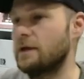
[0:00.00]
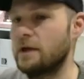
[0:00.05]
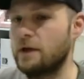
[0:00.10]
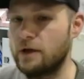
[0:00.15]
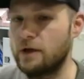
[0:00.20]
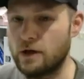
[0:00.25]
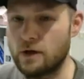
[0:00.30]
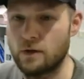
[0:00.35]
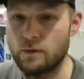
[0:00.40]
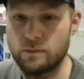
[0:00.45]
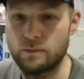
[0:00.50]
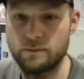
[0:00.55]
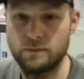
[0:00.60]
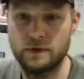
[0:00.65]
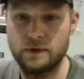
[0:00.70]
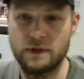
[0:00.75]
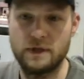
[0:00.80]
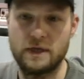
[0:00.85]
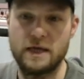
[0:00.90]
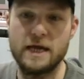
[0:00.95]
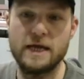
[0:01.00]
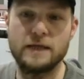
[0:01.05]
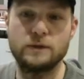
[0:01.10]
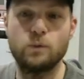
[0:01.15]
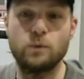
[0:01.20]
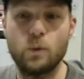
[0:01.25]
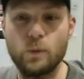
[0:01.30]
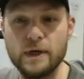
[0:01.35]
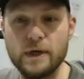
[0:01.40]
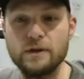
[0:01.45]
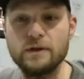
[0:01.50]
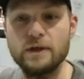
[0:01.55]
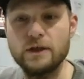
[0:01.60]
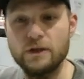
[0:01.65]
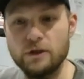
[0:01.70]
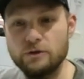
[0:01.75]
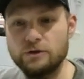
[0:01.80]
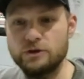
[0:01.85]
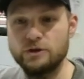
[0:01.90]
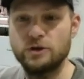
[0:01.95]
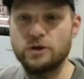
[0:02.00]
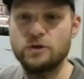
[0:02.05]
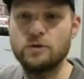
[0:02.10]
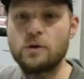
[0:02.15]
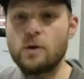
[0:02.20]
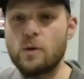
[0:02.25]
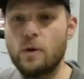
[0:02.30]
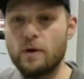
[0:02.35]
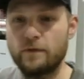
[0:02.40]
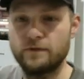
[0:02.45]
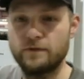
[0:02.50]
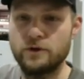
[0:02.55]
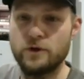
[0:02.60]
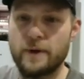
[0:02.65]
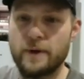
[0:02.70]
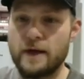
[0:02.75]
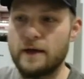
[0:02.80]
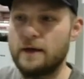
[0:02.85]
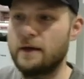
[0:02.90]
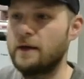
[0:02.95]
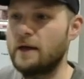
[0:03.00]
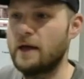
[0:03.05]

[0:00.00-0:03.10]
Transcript: Here's what we think you should do. Go off and do it.